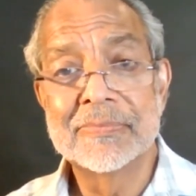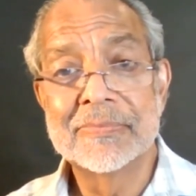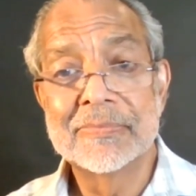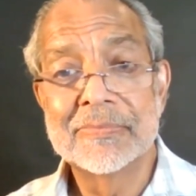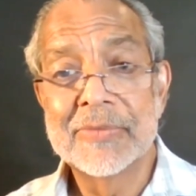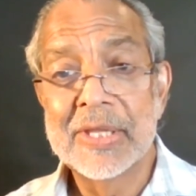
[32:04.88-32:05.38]

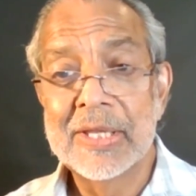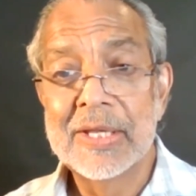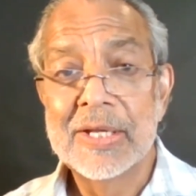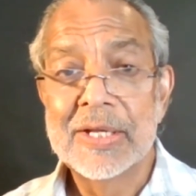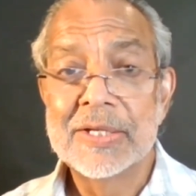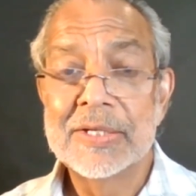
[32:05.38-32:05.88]
good. That's
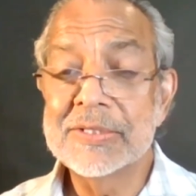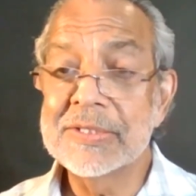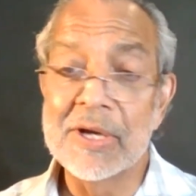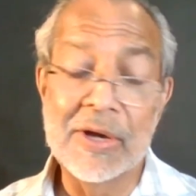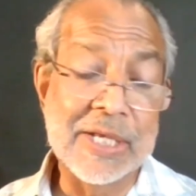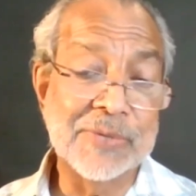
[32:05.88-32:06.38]
good.
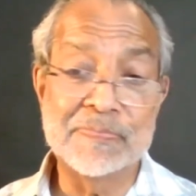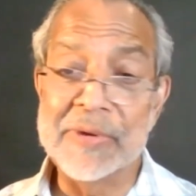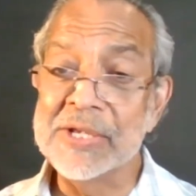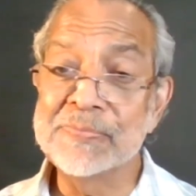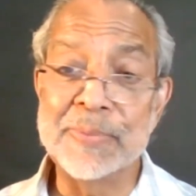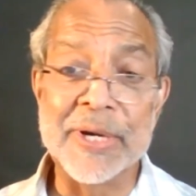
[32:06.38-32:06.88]
So it's
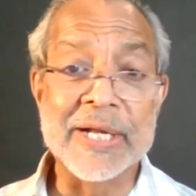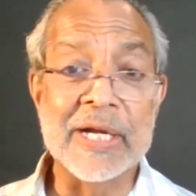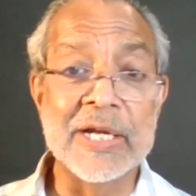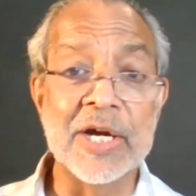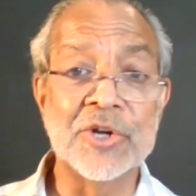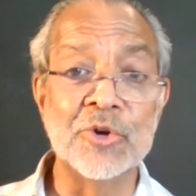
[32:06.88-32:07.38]
it's pretty
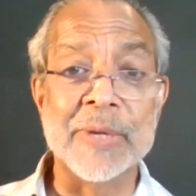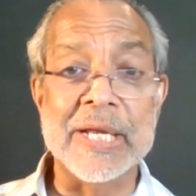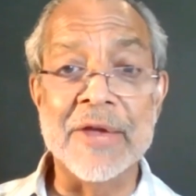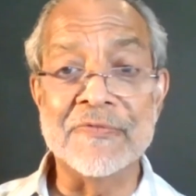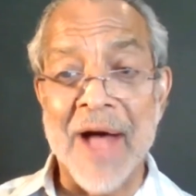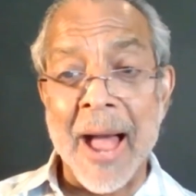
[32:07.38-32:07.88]
clear to
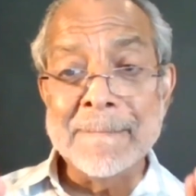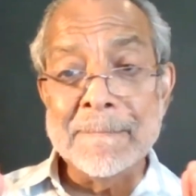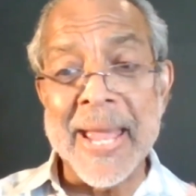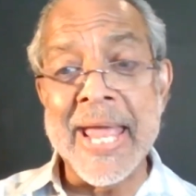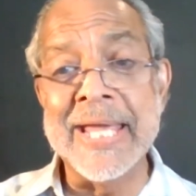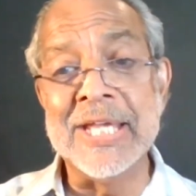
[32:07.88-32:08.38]
me. If
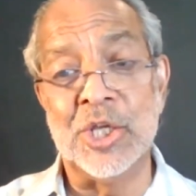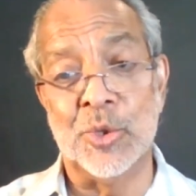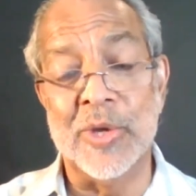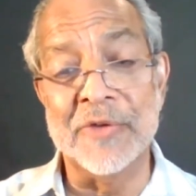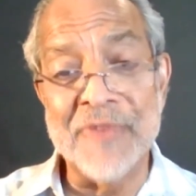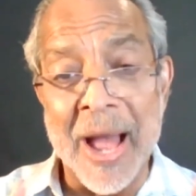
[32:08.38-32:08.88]
I'm paying
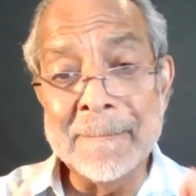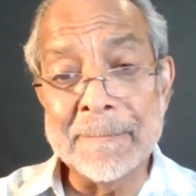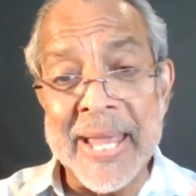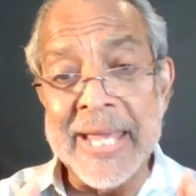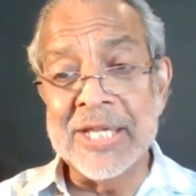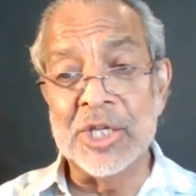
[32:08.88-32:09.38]
you, if
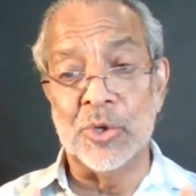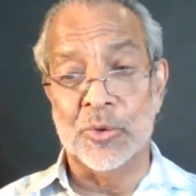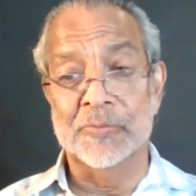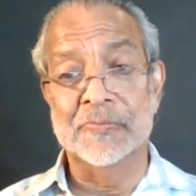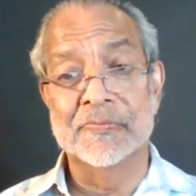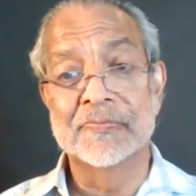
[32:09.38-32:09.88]
I'm paying
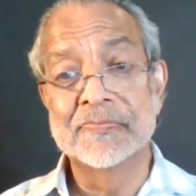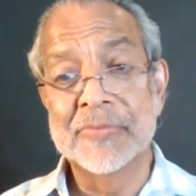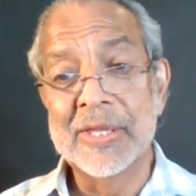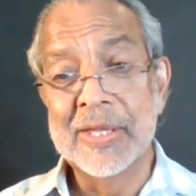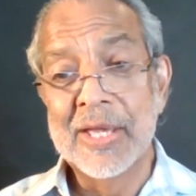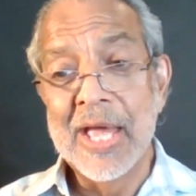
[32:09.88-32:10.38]
you,
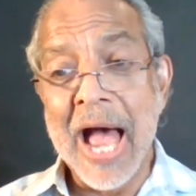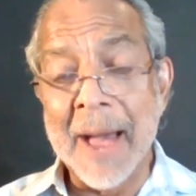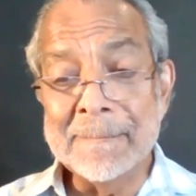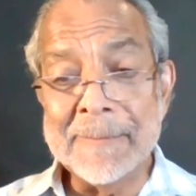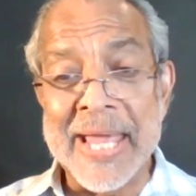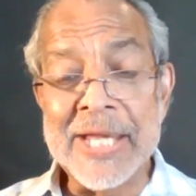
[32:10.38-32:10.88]

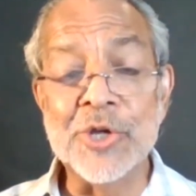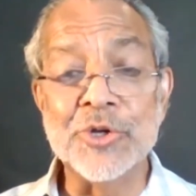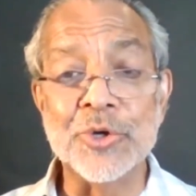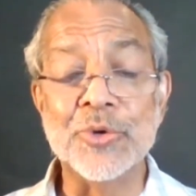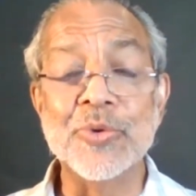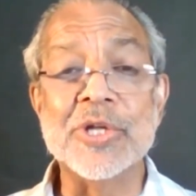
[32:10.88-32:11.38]
I'm paying
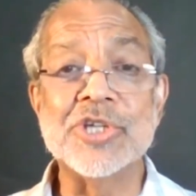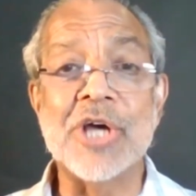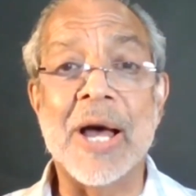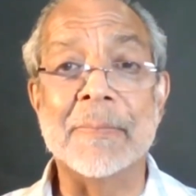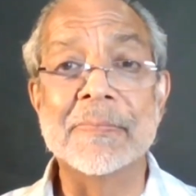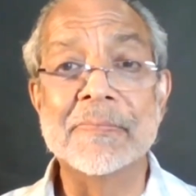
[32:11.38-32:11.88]
you to do a
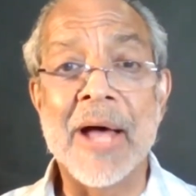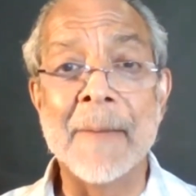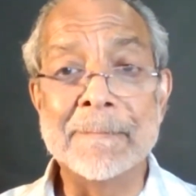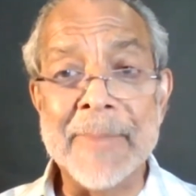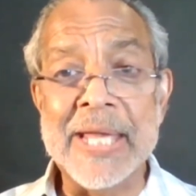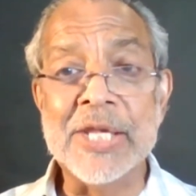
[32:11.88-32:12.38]
job.
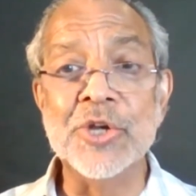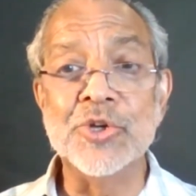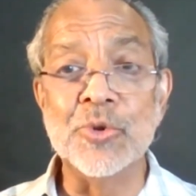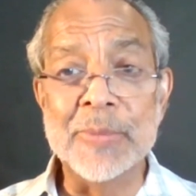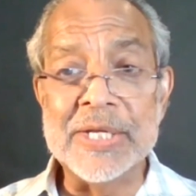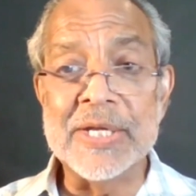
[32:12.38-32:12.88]
I'm paying
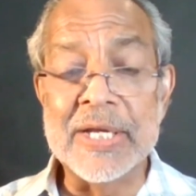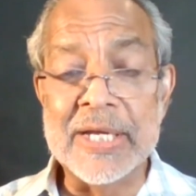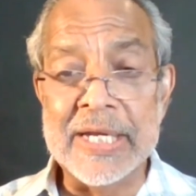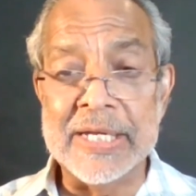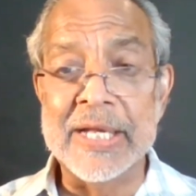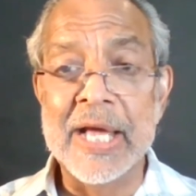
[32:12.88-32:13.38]
you to meet a
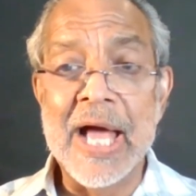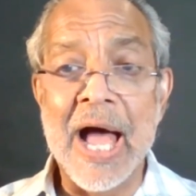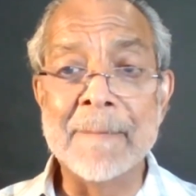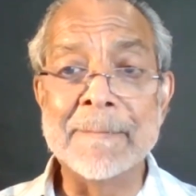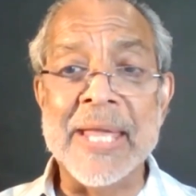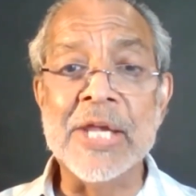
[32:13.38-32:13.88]
need.
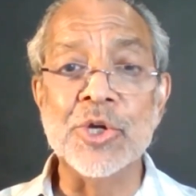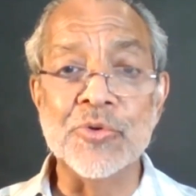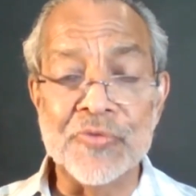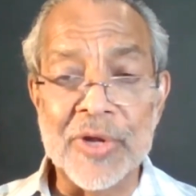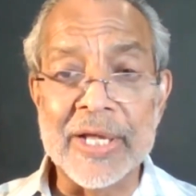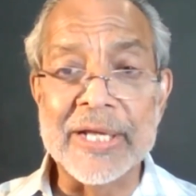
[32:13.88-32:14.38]
I'm paying you
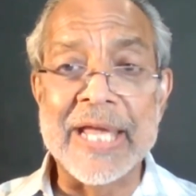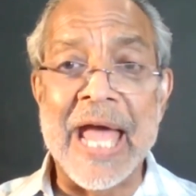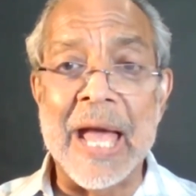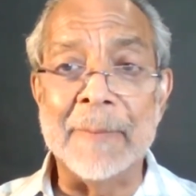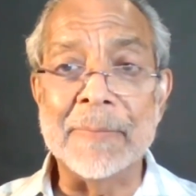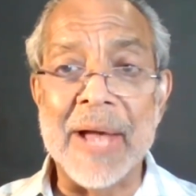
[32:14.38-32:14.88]
to fill a
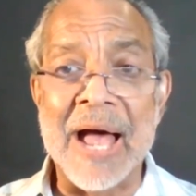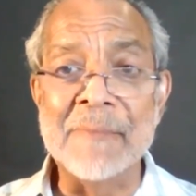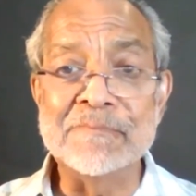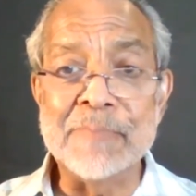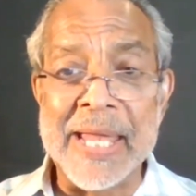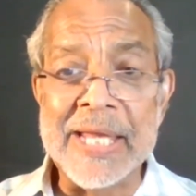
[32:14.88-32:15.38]
gap.
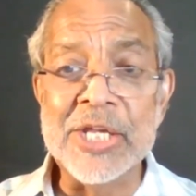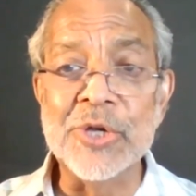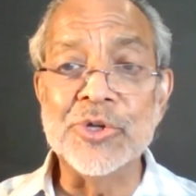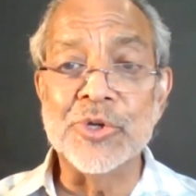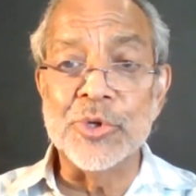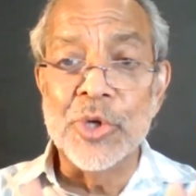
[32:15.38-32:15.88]
I'm paying
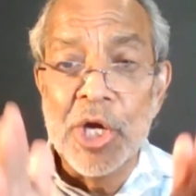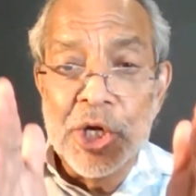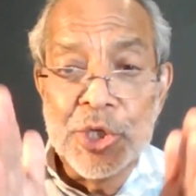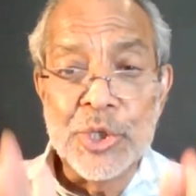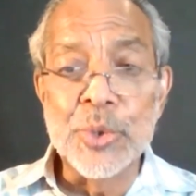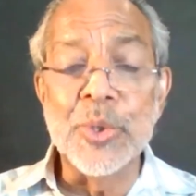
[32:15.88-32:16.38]
you to
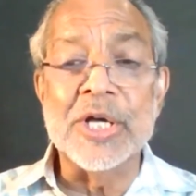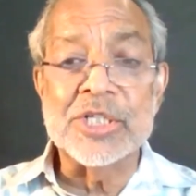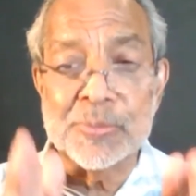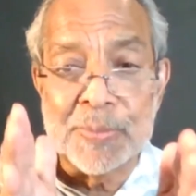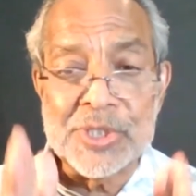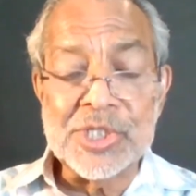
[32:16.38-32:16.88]
do
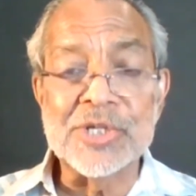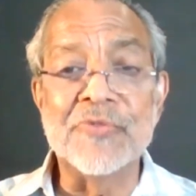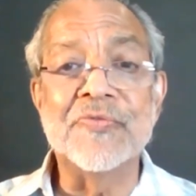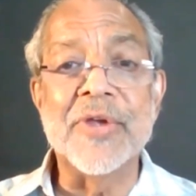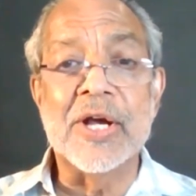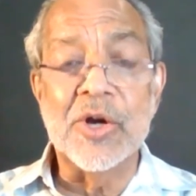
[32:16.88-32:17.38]
a
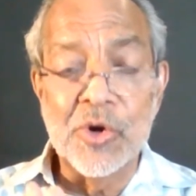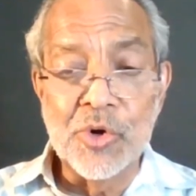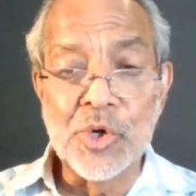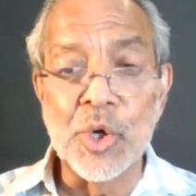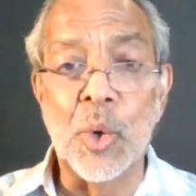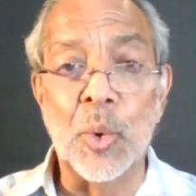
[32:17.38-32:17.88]
specific
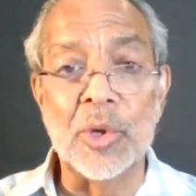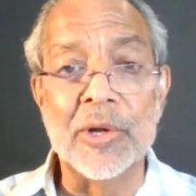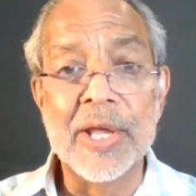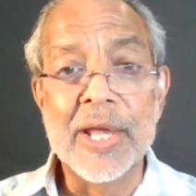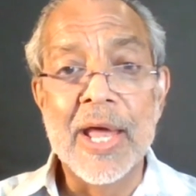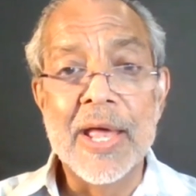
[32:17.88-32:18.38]

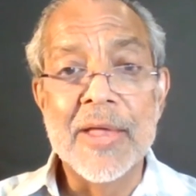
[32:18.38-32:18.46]
role.